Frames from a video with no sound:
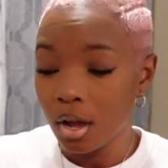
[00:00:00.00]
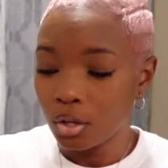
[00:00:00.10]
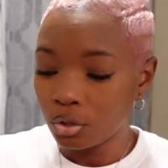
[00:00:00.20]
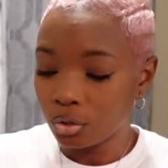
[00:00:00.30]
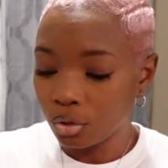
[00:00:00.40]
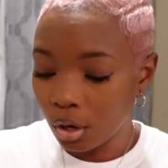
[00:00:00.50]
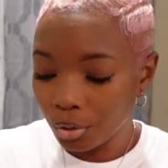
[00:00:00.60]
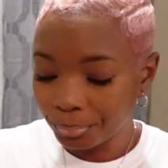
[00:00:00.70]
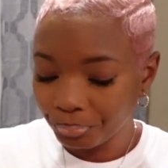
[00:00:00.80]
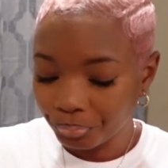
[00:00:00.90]

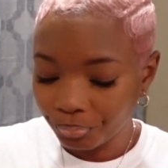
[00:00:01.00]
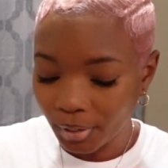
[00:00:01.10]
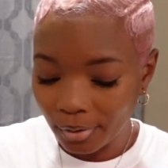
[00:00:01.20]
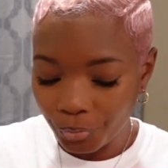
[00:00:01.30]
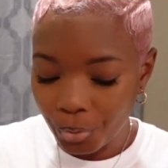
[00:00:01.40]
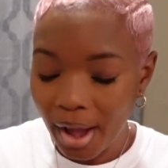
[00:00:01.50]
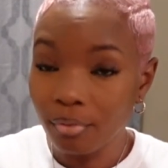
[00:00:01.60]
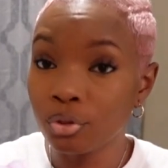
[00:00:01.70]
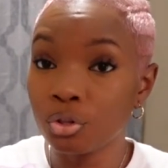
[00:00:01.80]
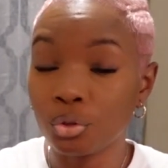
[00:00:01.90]
So if you
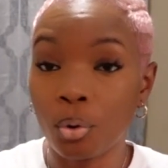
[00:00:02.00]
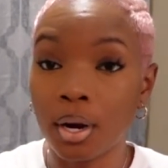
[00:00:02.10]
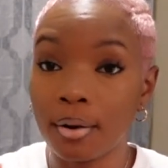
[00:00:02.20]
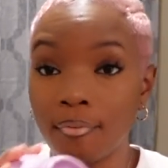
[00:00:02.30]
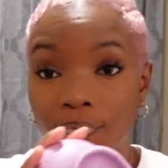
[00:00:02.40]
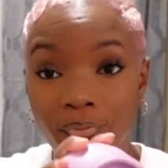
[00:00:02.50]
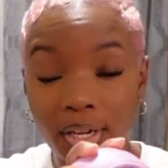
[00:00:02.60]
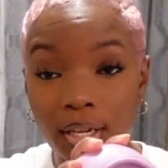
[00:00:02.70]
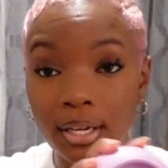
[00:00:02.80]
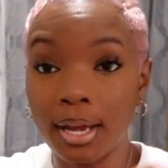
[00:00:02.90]
have short
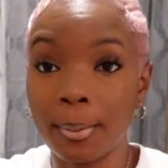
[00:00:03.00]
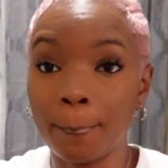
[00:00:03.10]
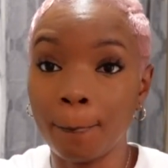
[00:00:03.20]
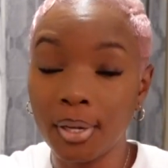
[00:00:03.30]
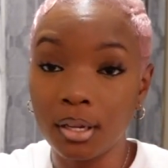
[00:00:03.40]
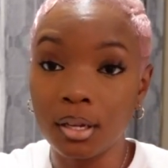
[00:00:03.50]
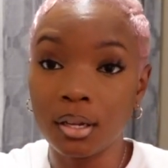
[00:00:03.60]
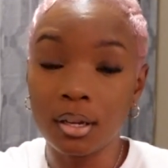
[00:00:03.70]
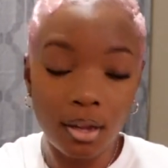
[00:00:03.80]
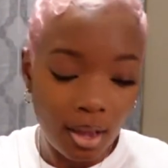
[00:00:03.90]
feet like
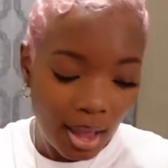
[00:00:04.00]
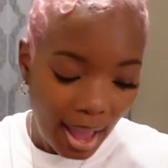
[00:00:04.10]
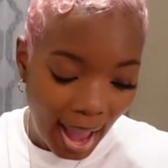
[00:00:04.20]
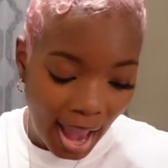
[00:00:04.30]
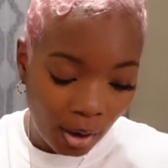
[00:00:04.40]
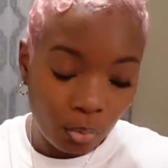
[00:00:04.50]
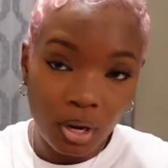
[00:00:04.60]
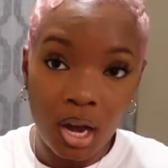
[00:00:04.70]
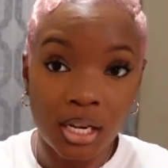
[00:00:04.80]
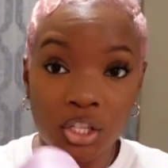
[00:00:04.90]
me, I
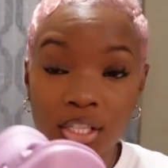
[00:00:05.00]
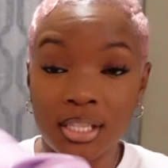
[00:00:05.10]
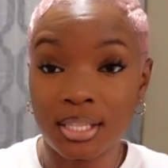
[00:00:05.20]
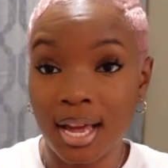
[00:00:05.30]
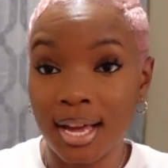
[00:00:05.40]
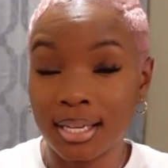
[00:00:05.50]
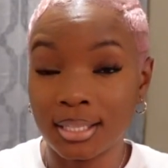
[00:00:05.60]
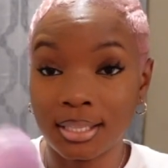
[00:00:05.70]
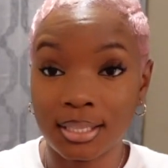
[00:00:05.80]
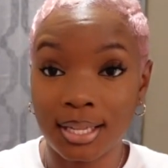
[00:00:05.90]
would actually
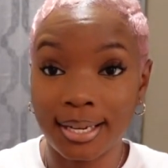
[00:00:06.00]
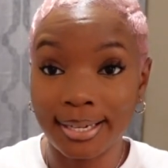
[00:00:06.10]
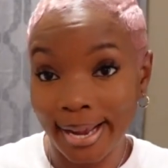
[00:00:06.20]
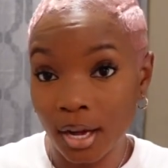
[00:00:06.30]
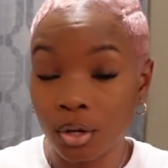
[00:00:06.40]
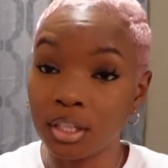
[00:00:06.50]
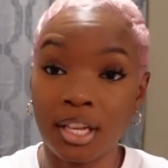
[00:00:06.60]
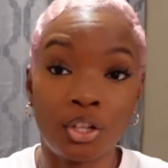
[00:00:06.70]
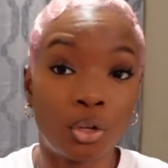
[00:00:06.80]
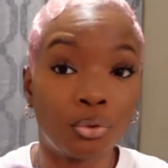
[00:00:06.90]
size down, because
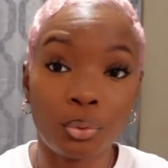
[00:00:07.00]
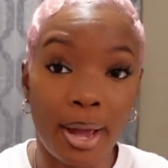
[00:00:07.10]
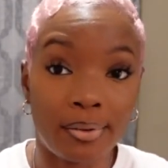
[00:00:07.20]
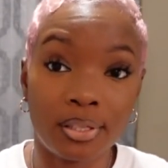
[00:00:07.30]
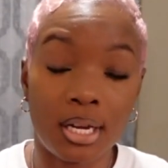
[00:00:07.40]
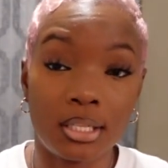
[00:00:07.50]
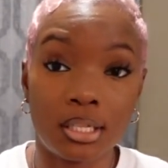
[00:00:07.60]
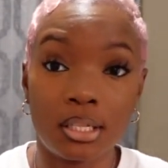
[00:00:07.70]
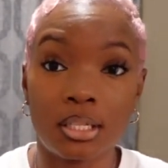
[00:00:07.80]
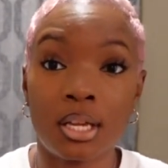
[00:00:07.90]
they don't do half
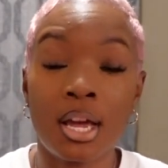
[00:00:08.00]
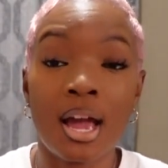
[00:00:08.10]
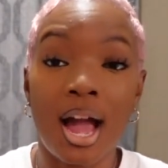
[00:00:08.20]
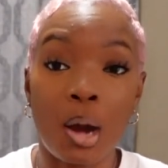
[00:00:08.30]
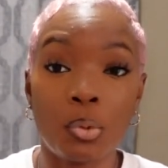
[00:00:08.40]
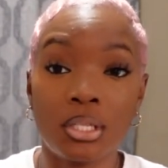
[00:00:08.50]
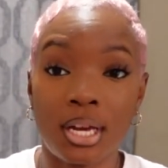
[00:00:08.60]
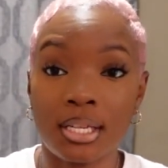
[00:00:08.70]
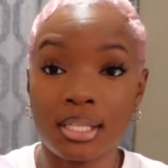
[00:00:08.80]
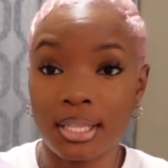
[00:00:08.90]
sizes. I would
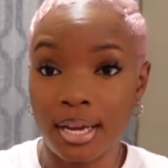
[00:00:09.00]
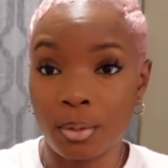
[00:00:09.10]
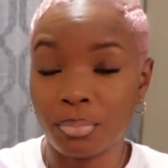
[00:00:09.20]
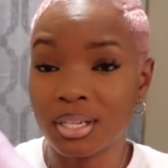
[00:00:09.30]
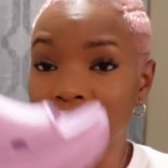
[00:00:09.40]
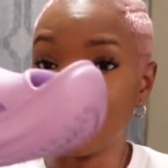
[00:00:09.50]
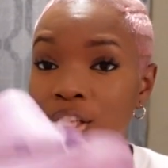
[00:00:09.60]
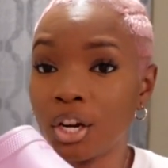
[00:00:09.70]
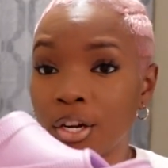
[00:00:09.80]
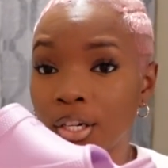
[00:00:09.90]
size down because
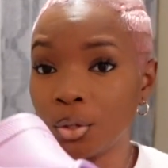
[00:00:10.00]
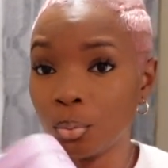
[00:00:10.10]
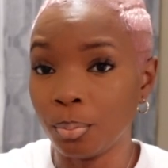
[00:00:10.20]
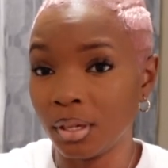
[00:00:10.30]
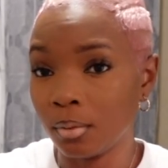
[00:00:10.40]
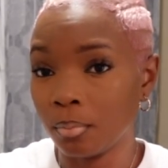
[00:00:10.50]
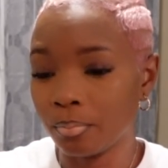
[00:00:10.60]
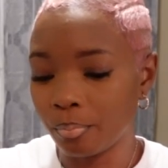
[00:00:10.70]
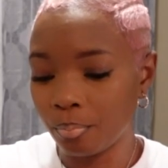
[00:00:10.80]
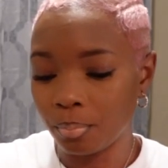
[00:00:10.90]
these are a little bit
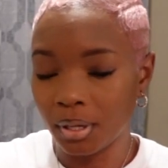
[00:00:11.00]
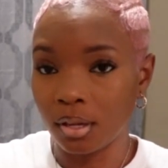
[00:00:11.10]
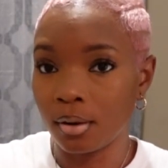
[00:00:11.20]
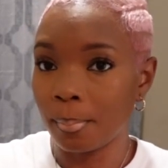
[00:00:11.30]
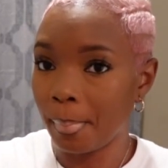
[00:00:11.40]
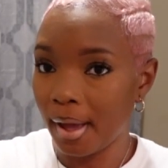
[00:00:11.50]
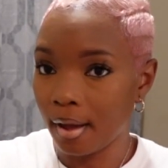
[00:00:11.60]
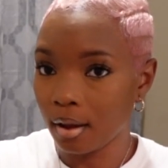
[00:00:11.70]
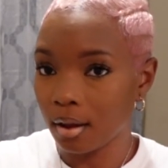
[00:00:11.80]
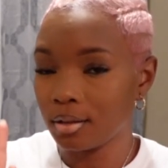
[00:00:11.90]
big in the
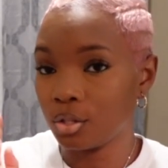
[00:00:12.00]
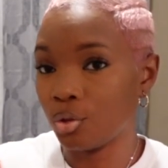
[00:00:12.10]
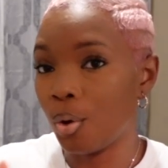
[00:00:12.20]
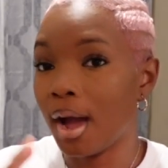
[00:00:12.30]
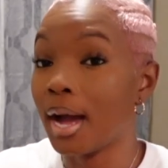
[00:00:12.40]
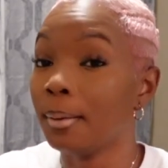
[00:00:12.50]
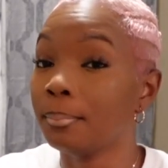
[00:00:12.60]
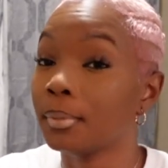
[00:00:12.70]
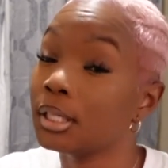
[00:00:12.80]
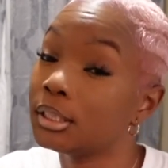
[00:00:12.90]
back. So
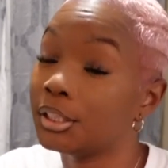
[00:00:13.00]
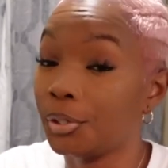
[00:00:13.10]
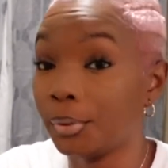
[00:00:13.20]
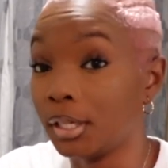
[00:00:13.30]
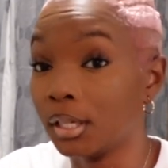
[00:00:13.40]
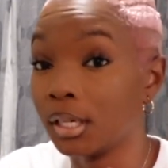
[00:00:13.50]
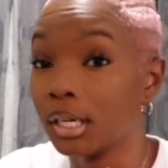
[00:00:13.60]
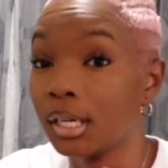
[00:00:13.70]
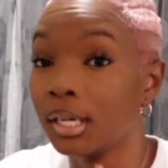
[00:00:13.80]
I'm considering